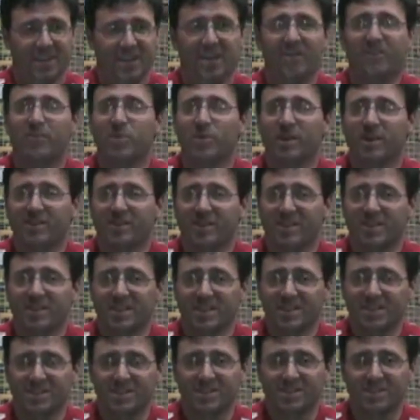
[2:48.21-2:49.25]
If you have
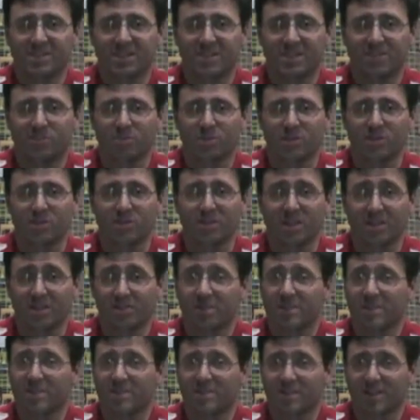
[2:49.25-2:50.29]
ideas of what you'd like
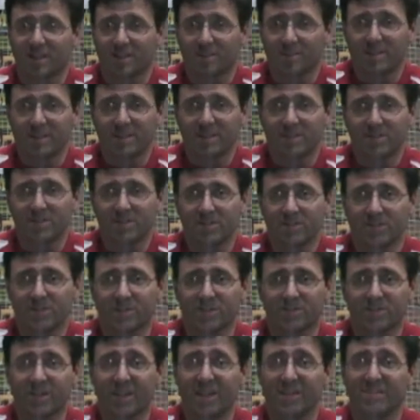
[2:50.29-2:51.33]
me to talk about,
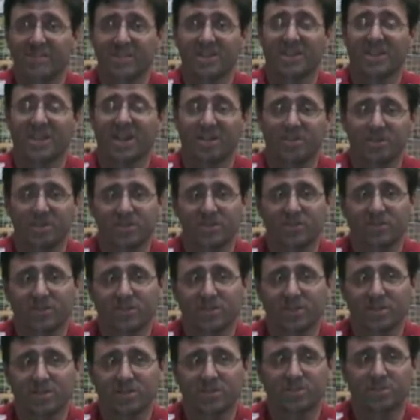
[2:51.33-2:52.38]
or if you have any comments
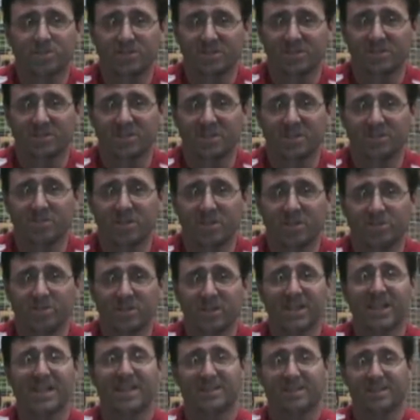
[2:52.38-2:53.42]
for us, please email
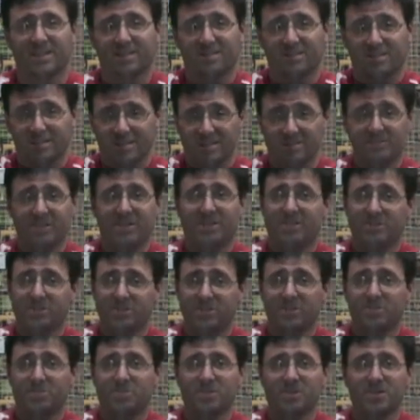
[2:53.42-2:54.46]
me at this email
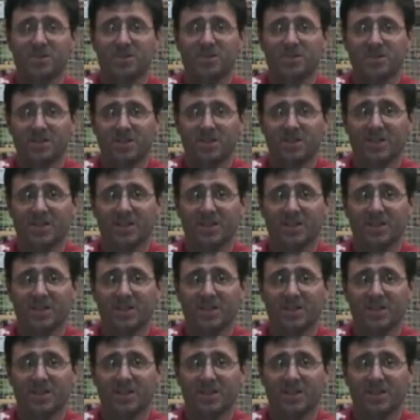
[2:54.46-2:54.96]
address below.